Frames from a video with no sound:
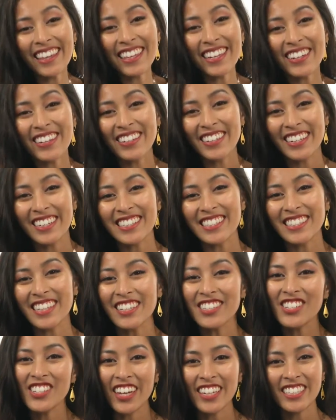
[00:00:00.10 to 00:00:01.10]
there, it's
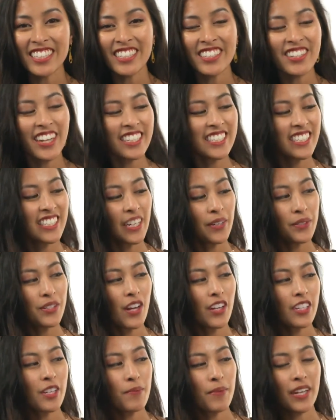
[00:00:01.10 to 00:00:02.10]
Sunshine here, and today we're
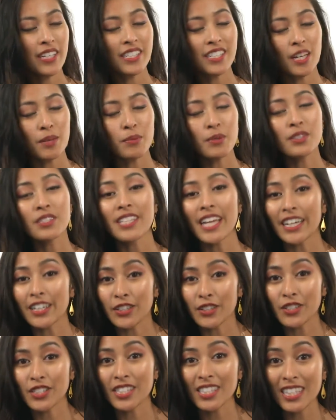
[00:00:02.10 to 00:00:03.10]
talking about double
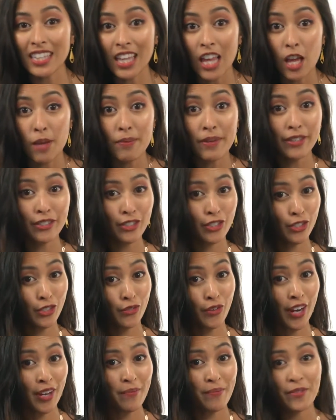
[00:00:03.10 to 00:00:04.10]
decker slub
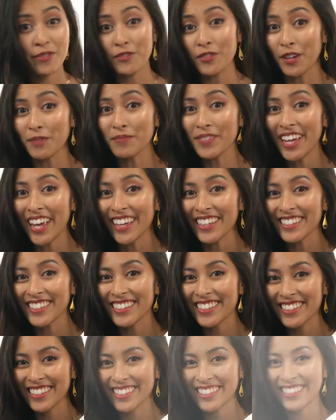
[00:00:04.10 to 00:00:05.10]
stripe from
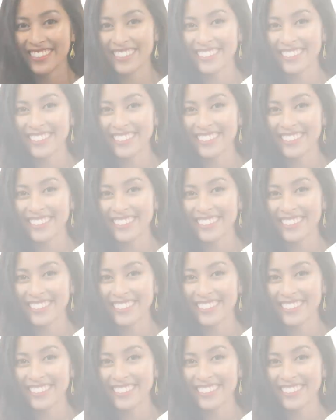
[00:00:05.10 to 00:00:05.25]
Keds.